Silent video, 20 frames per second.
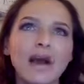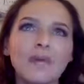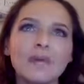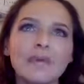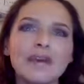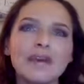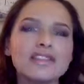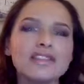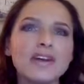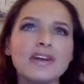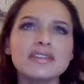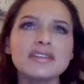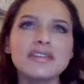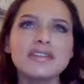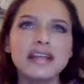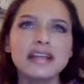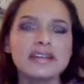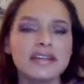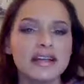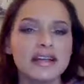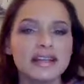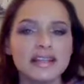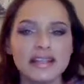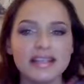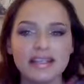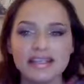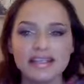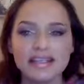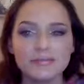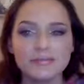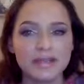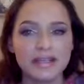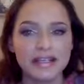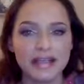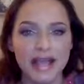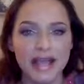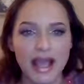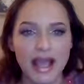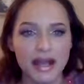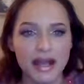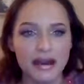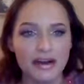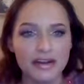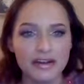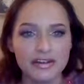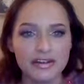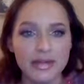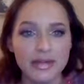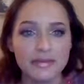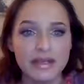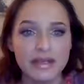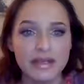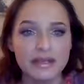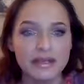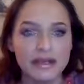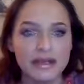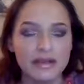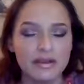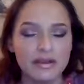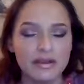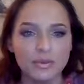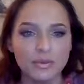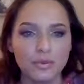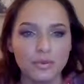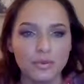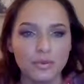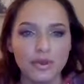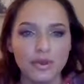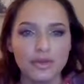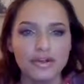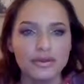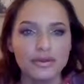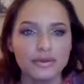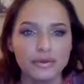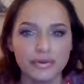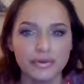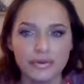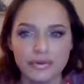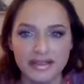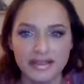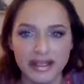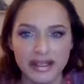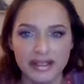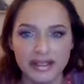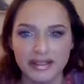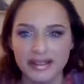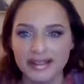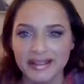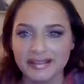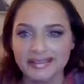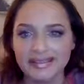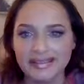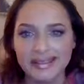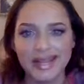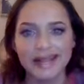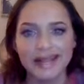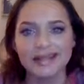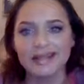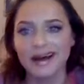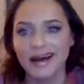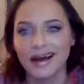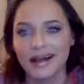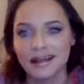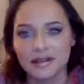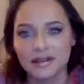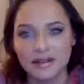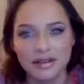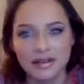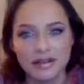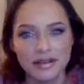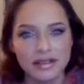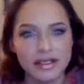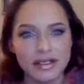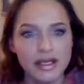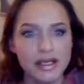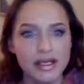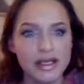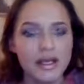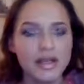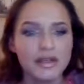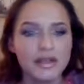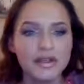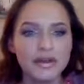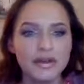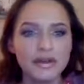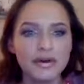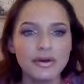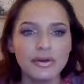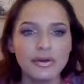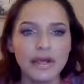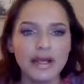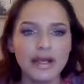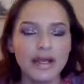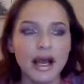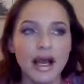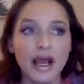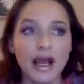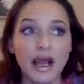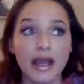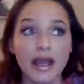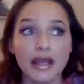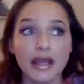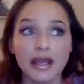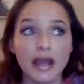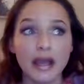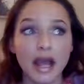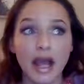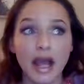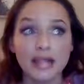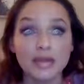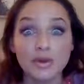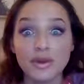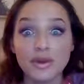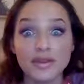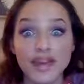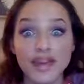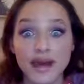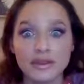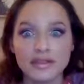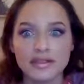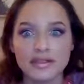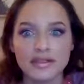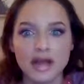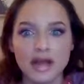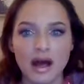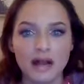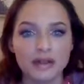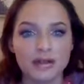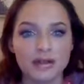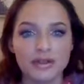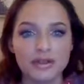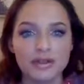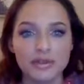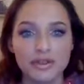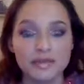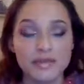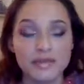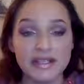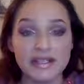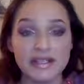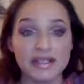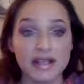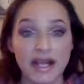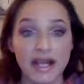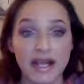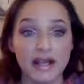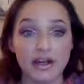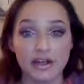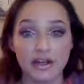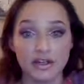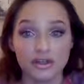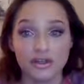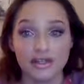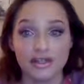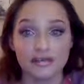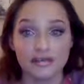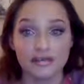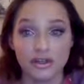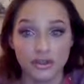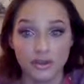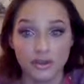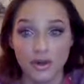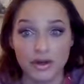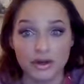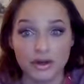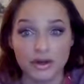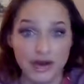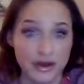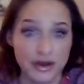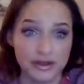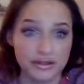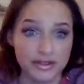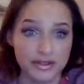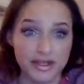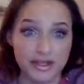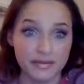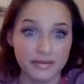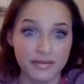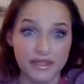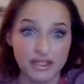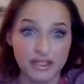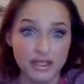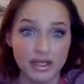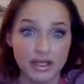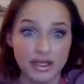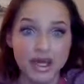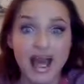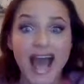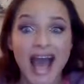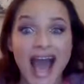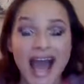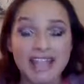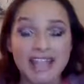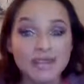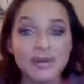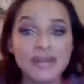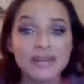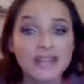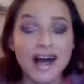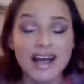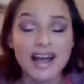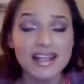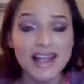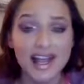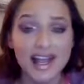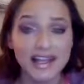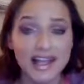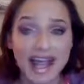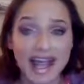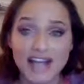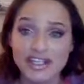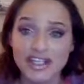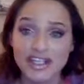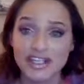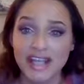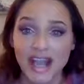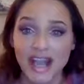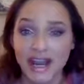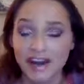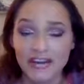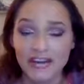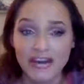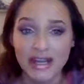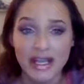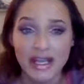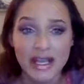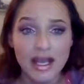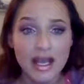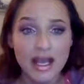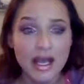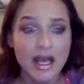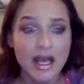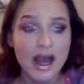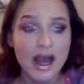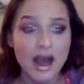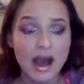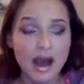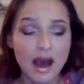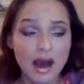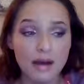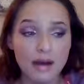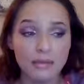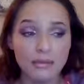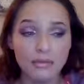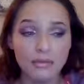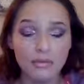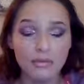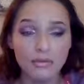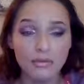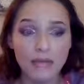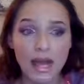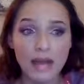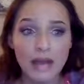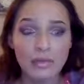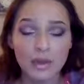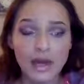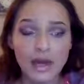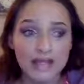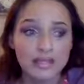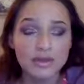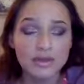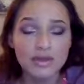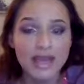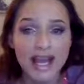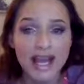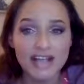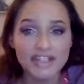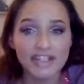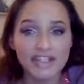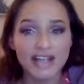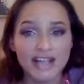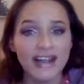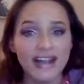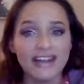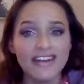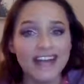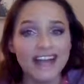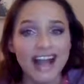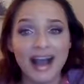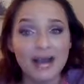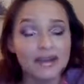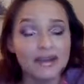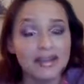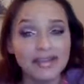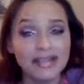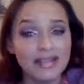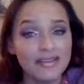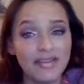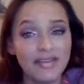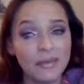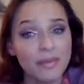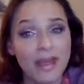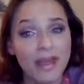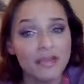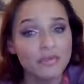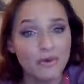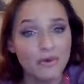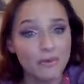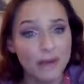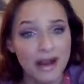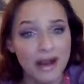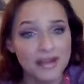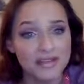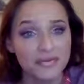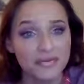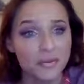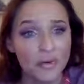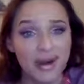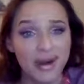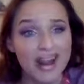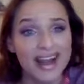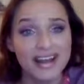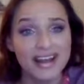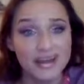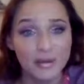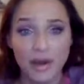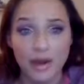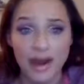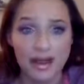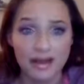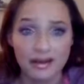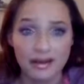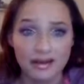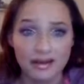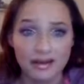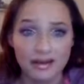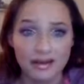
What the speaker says: when it's all said and done, it's like splitting hairs. I mean, what are you losing? Like $10? Like I sold $1,000, which means that I earned $200 in commission. I sold a lot of that cash and carry. And what I sold cash and carry, I didn't even pay full price for anyway.